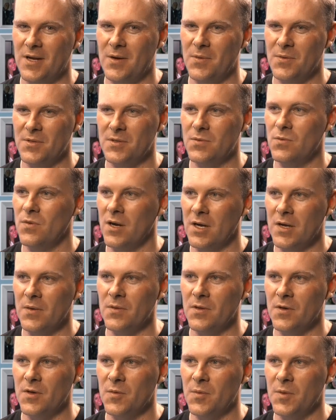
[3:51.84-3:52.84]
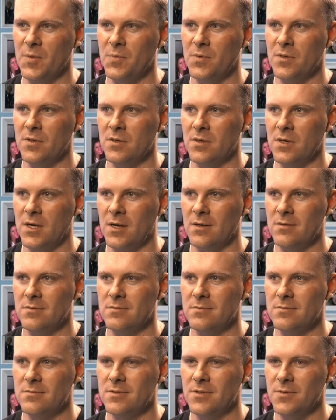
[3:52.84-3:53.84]
how was it working with those people? And were
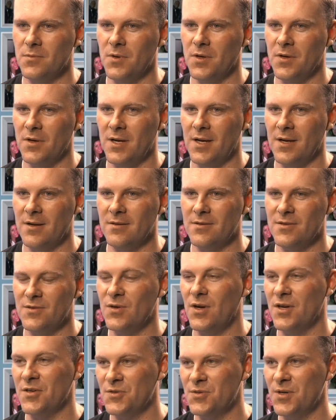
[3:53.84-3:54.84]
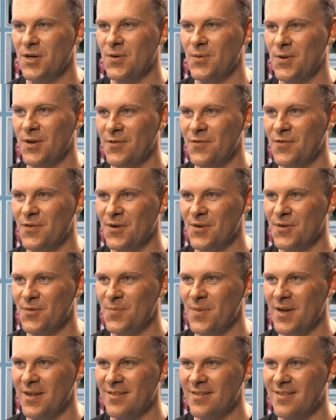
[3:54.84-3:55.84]
you starstruck when you first
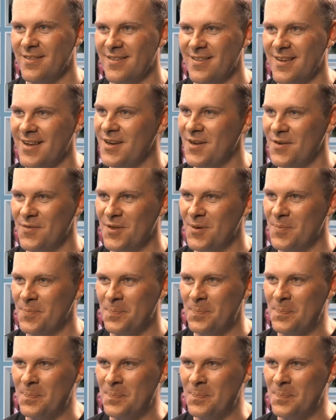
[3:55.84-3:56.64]
met any of them?